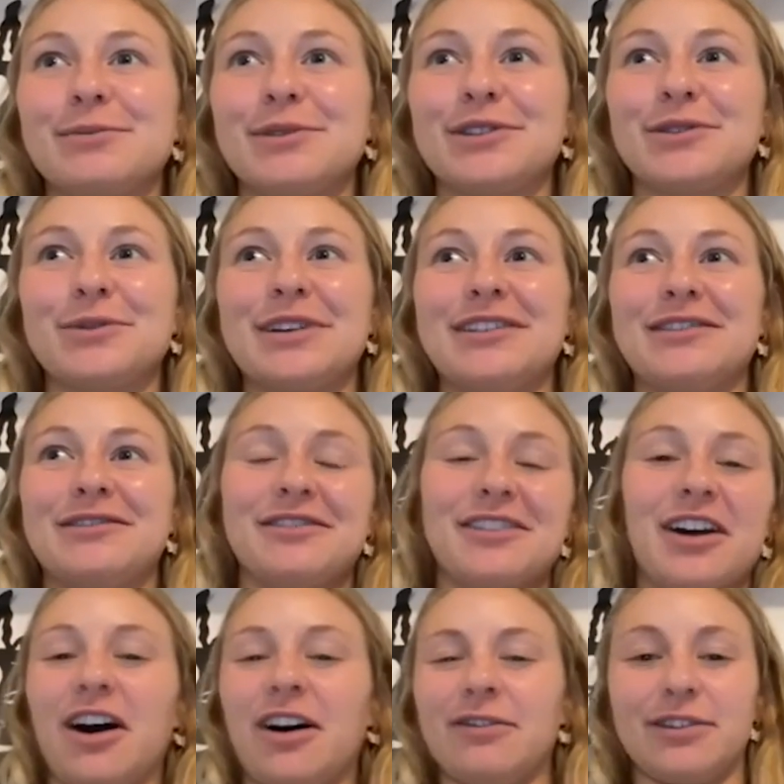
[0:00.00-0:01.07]
between
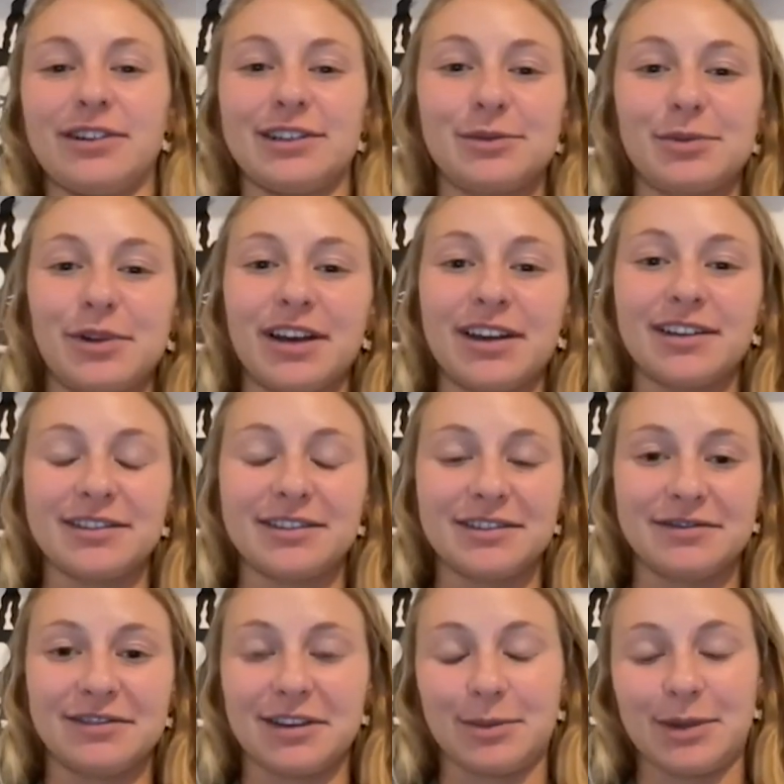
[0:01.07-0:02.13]
conference play, if
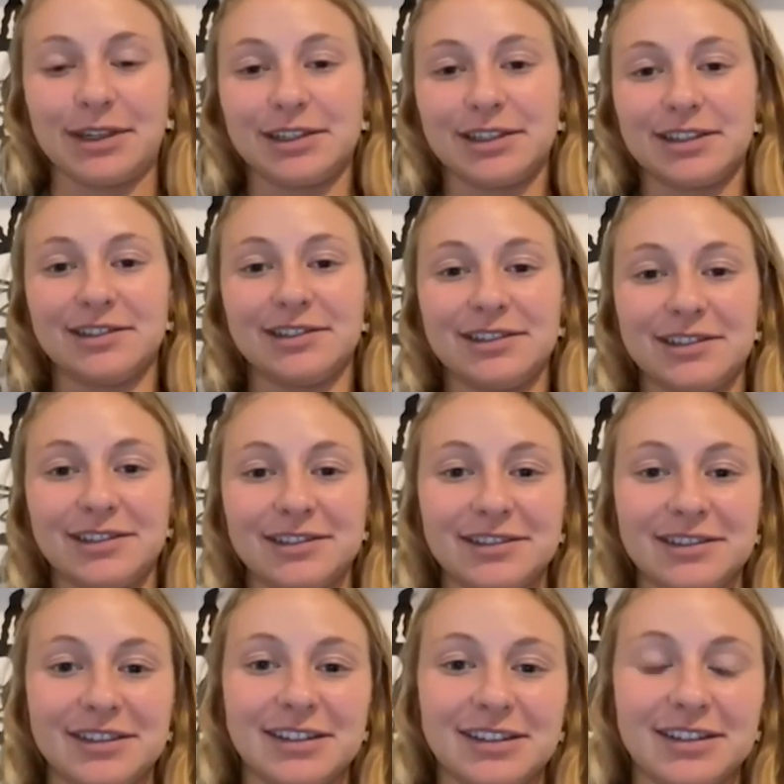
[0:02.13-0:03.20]
that makes sense.
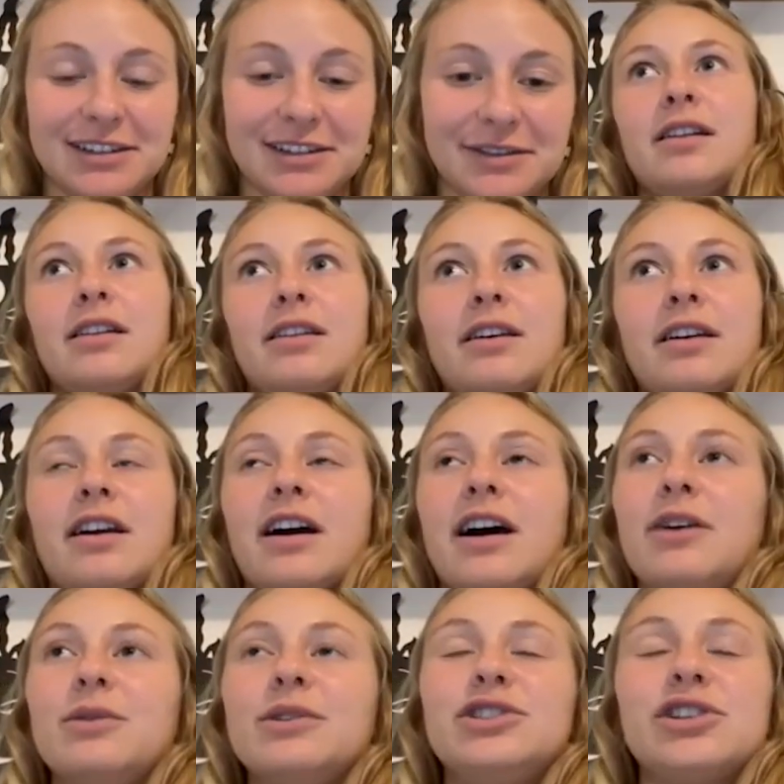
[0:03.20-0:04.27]
Like,
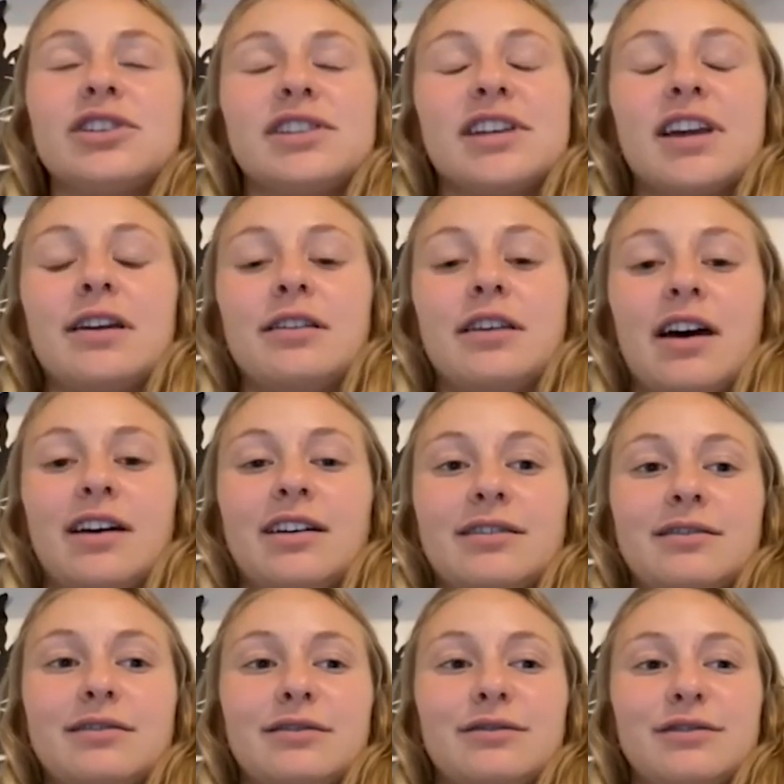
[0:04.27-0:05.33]
I would just say that
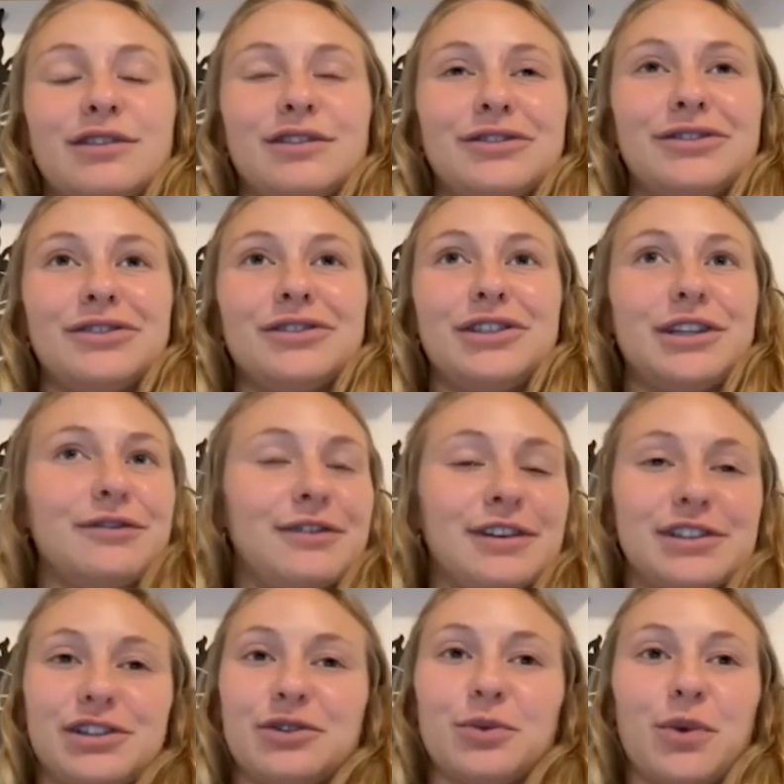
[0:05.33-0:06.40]

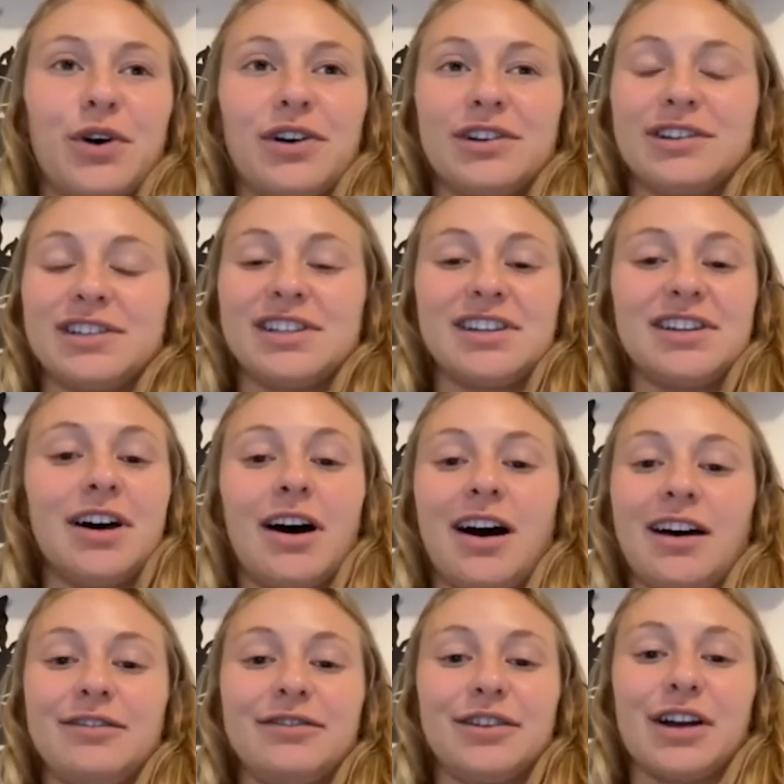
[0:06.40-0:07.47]
Division 1 is
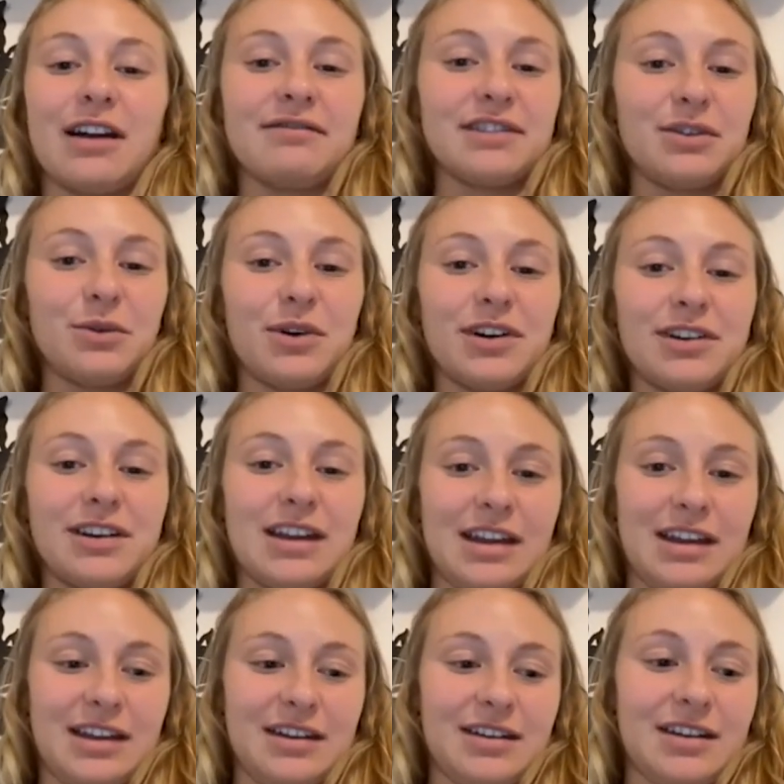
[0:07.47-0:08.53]
not for everyone.
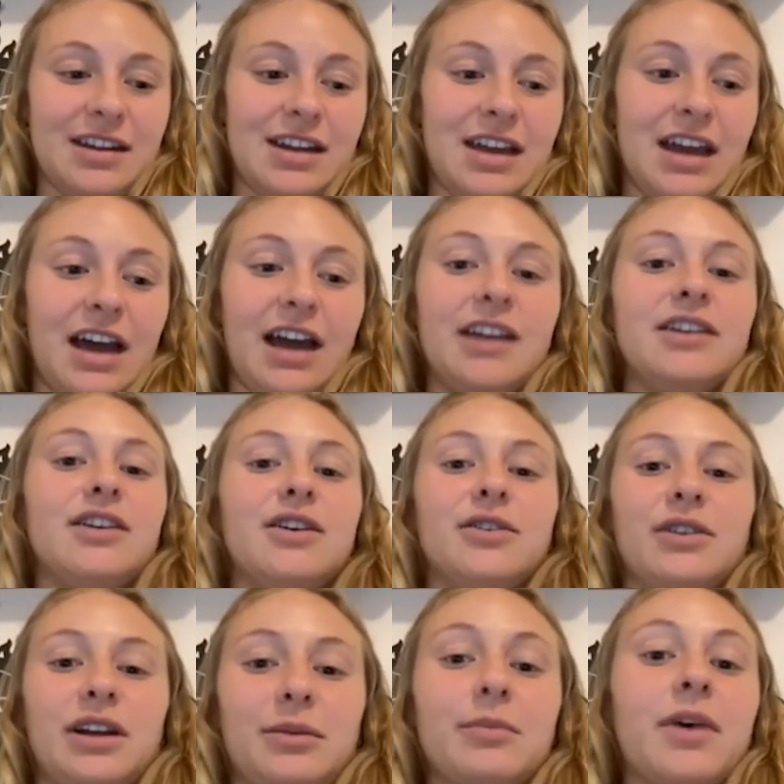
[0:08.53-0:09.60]
And I know,
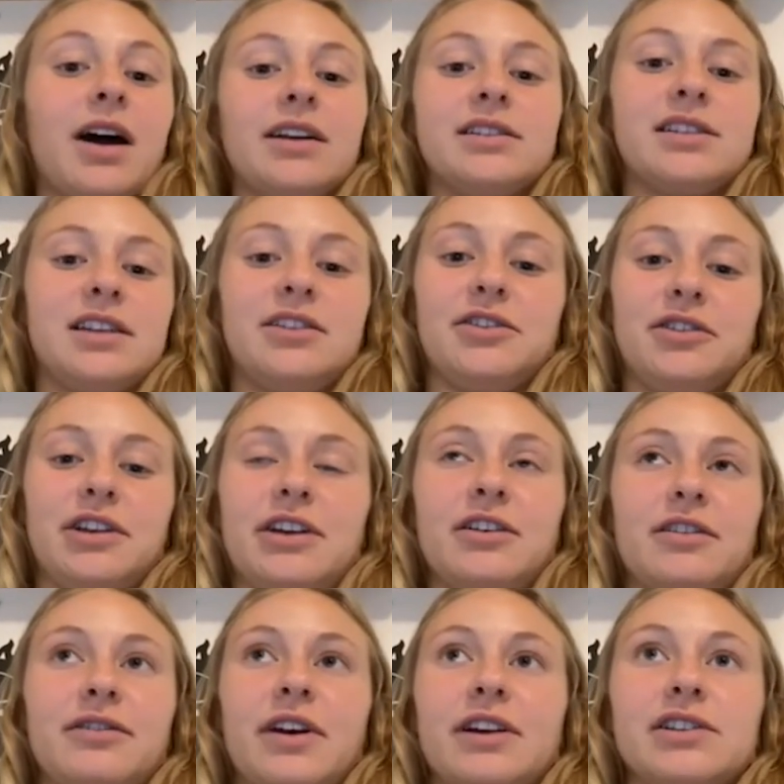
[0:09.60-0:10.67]
like, my senior year
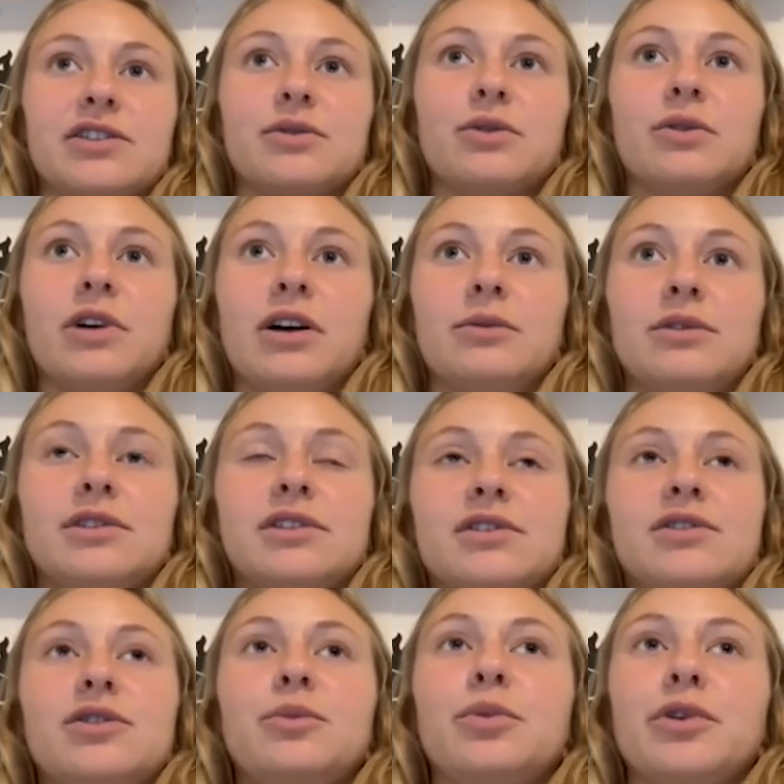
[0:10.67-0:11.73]
of high school, I was
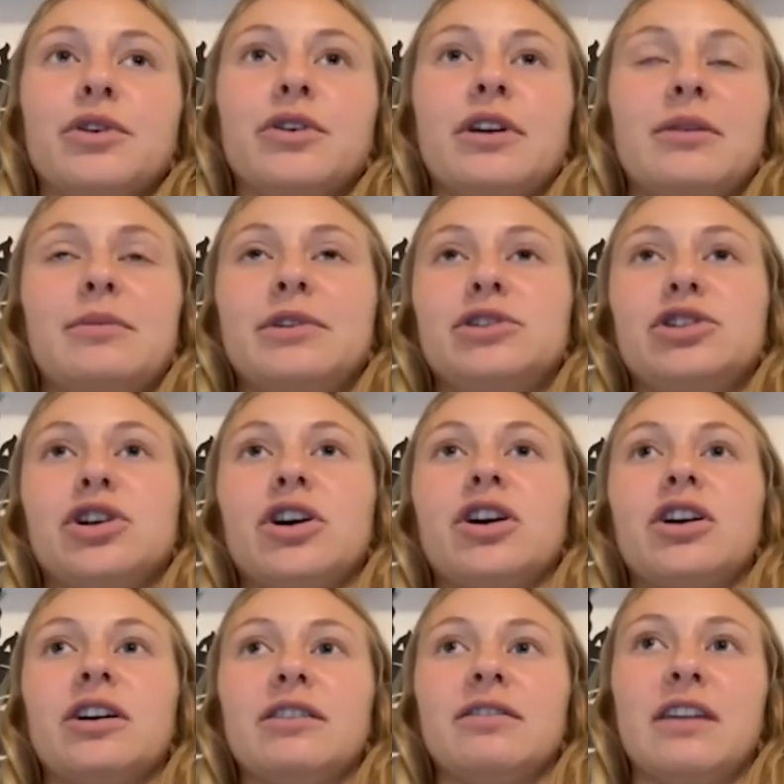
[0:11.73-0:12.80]
super immature
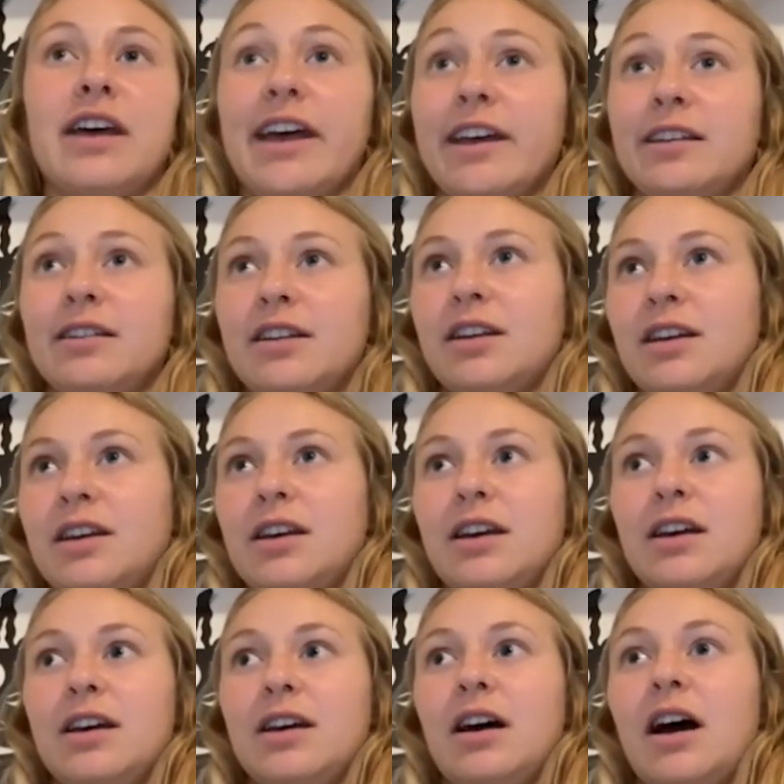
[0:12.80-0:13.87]
in that
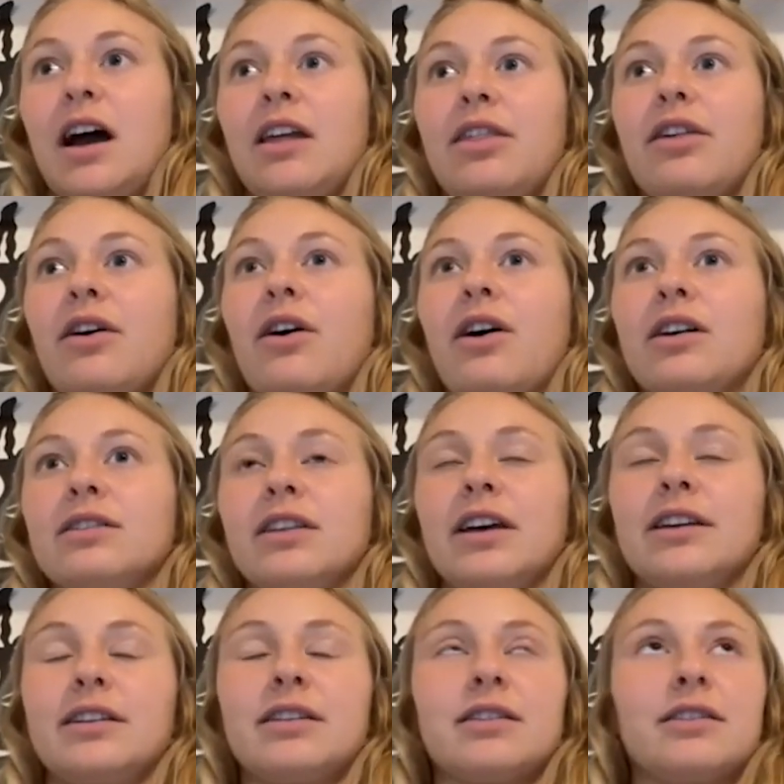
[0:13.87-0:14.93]
I thought, like,